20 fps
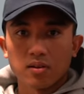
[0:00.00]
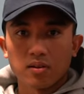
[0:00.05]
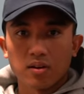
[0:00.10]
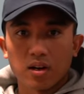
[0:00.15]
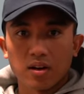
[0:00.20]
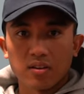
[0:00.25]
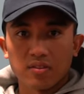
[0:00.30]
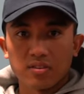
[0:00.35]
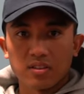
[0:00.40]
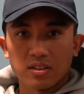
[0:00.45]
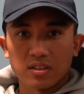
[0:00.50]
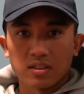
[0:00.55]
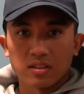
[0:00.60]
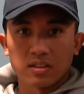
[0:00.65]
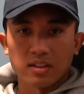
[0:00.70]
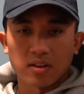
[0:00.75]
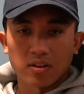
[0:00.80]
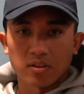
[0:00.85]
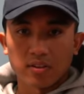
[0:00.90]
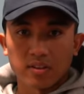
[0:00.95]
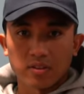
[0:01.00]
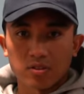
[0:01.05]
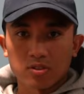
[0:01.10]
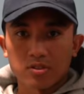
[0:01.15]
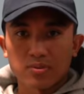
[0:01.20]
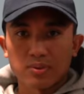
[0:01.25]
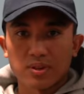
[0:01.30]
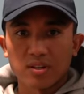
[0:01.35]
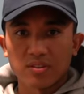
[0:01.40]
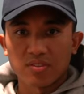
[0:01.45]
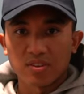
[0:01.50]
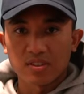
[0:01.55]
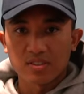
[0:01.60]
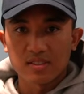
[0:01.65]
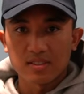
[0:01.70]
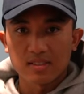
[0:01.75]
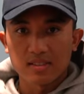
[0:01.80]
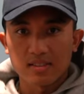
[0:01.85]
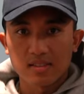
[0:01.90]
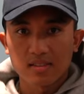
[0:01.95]
of the lateral ankle sprain
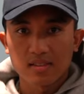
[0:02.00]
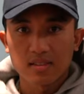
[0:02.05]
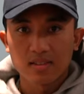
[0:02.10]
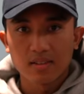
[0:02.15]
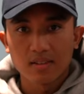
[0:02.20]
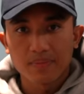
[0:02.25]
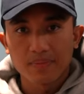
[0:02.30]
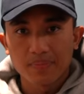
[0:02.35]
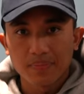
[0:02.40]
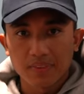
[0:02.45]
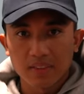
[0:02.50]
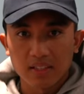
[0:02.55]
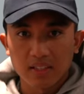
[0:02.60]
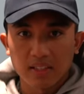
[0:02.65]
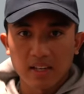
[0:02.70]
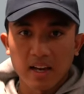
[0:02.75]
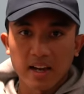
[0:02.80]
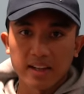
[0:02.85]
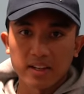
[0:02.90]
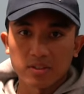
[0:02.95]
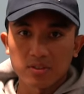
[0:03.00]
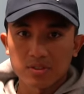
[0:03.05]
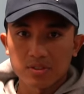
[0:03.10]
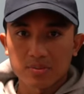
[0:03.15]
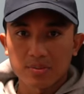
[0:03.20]
versus the high ankle